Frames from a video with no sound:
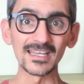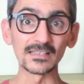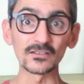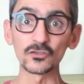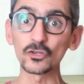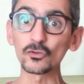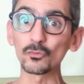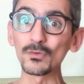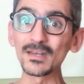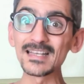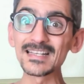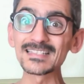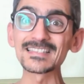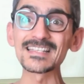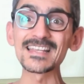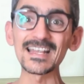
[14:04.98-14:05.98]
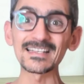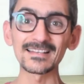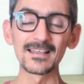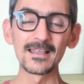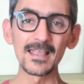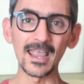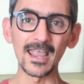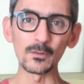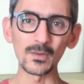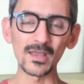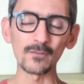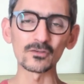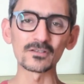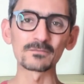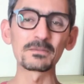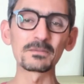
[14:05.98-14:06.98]
It's not released yet and we
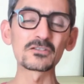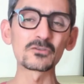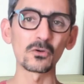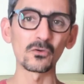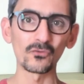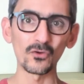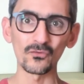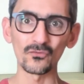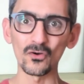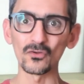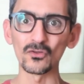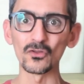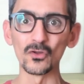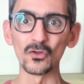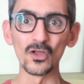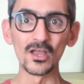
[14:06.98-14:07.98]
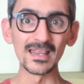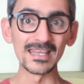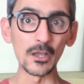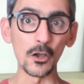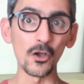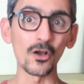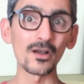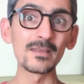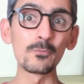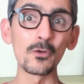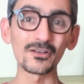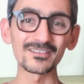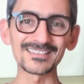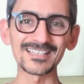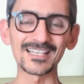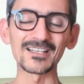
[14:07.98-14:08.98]
have a special offer for the, the early
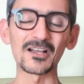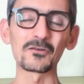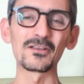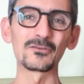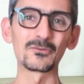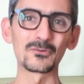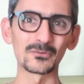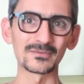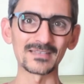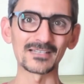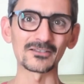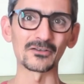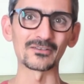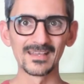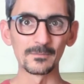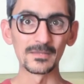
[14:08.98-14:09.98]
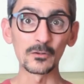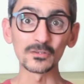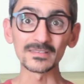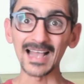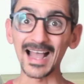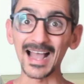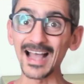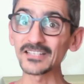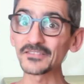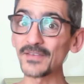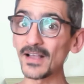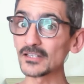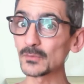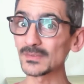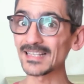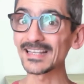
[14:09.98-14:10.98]
birds that are going to contact us. Because as
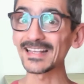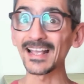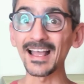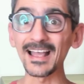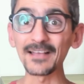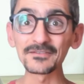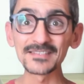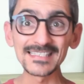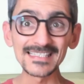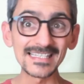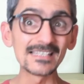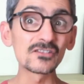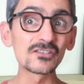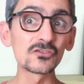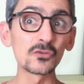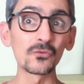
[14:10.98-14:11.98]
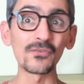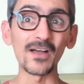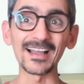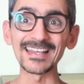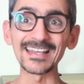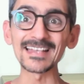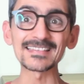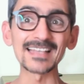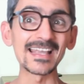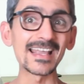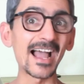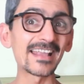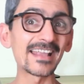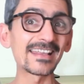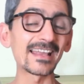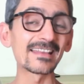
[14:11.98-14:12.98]
far as what I can, have seen so far, yes,
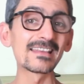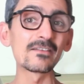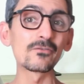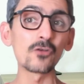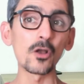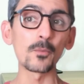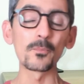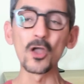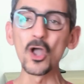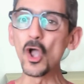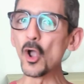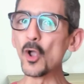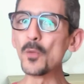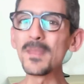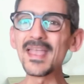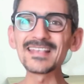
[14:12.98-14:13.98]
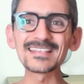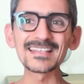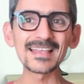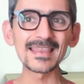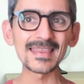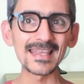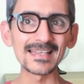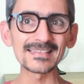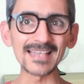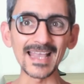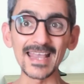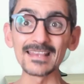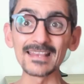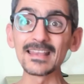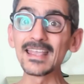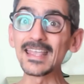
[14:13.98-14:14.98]
AI can develop amazing things
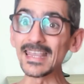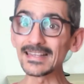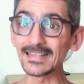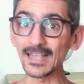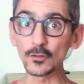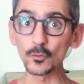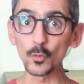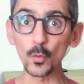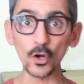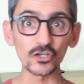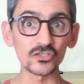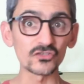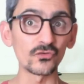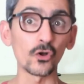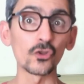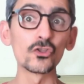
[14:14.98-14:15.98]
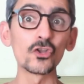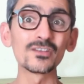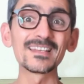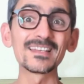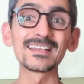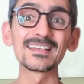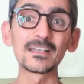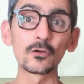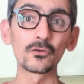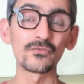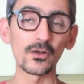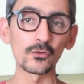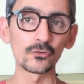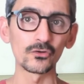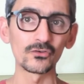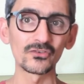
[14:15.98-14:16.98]
and it can work for non-technical
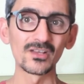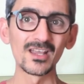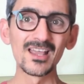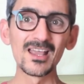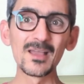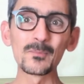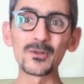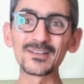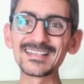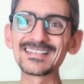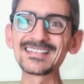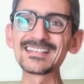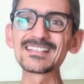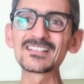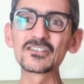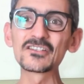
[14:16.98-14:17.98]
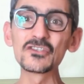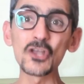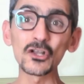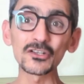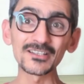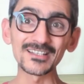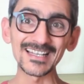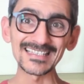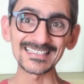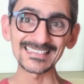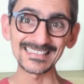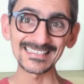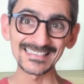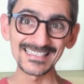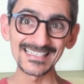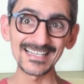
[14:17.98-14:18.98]
founders, but it is not
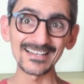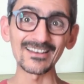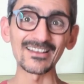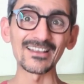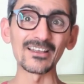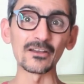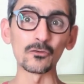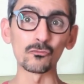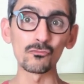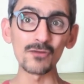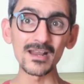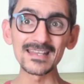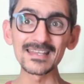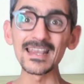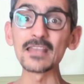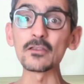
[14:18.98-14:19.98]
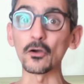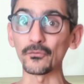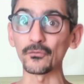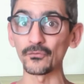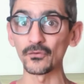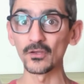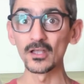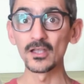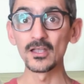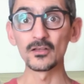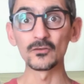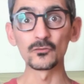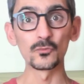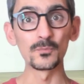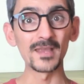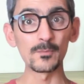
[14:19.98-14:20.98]
still ready enough
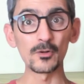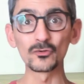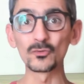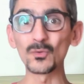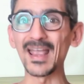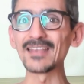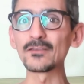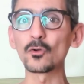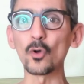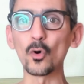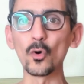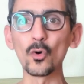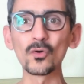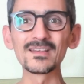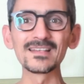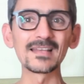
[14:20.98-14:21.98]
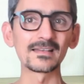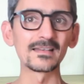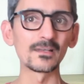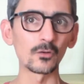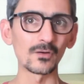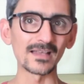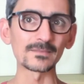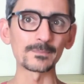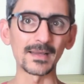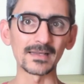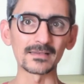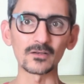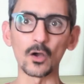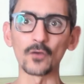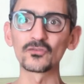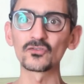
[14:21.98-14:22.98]
to be able to handle all the technical
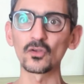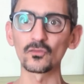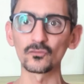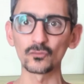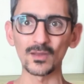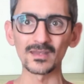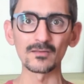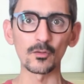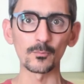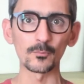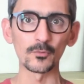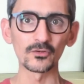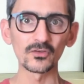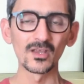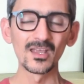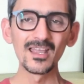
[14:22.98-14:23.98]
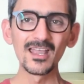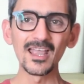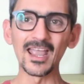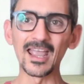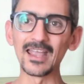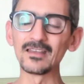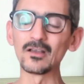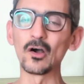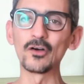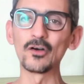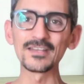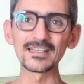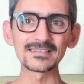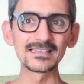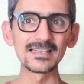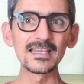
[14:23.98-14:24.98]
aspects of software development. And
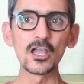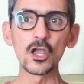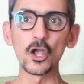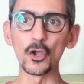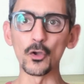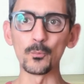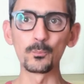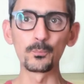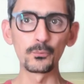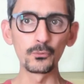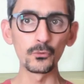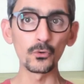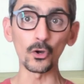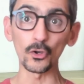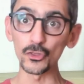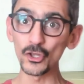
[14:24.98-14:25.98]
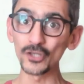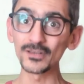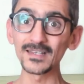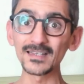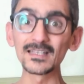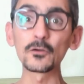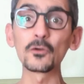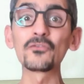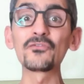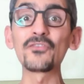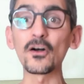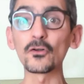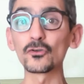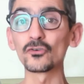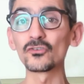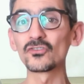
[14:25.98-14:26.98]
honestly, a pure non-technical
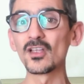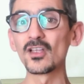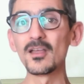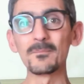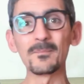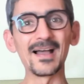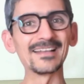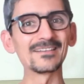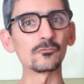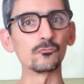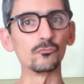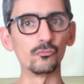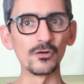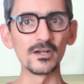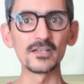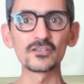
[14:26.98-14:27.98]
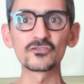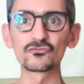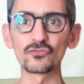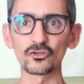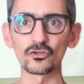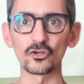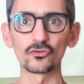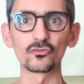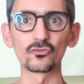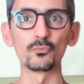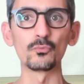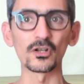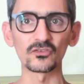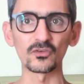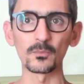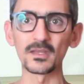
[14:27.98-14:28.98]
founders might really struggle to
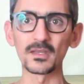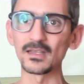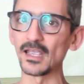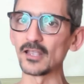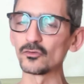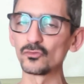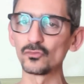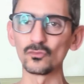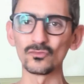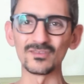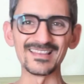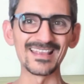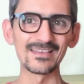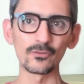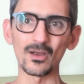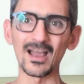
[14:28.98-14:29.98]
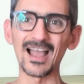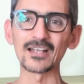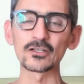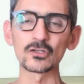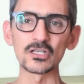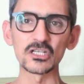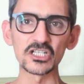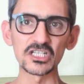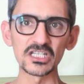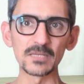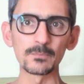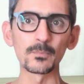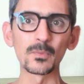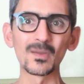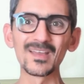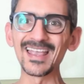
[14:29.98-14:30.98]
build something and to never actually
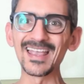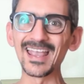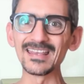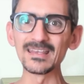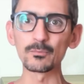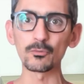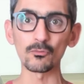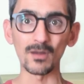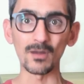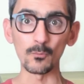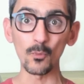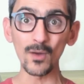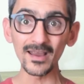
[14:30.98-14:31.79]
ship any program.